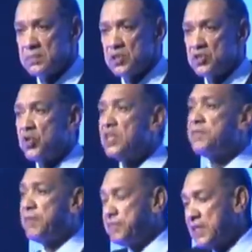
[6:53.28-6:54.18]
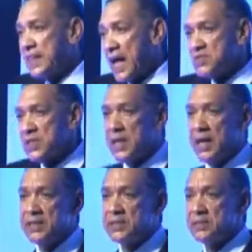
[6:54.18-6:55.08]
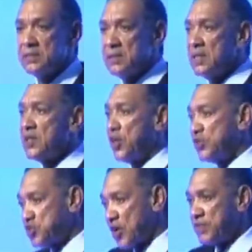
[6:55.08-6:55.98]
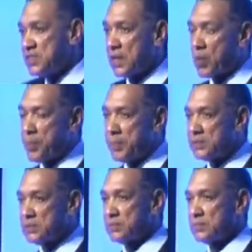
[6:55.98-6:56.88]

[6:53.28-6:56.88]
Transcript: So these 50,000 kids can service the equipment.